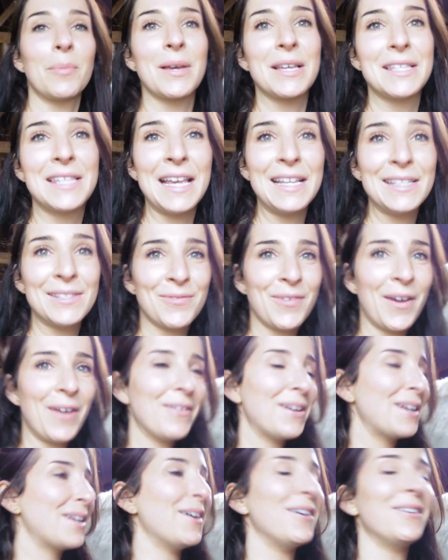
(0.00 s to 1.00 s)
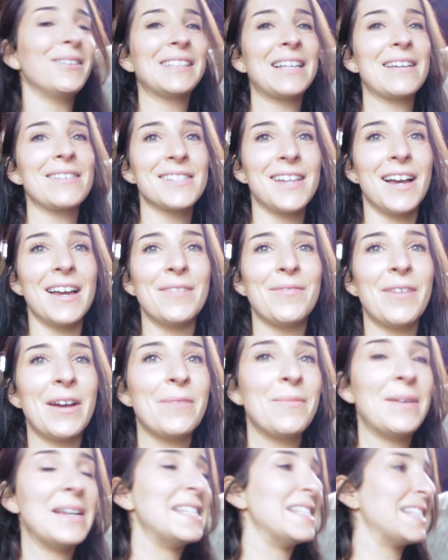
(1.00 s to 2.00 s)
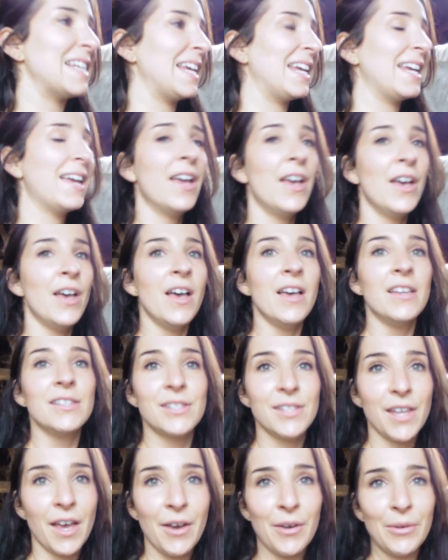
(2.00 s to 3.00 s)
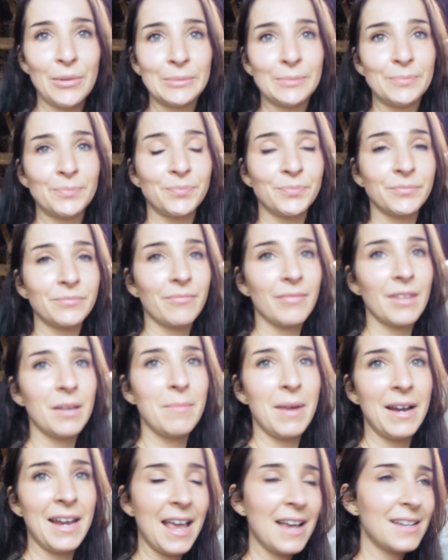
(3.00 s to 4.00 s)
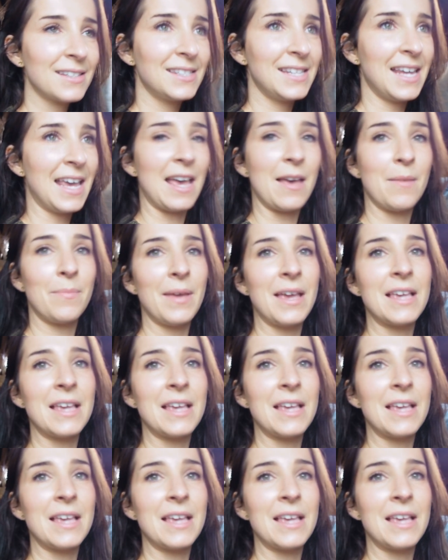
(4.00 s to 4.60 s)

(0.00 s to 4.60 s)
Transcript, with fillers: because it's very cold outside, very windy. So my next tip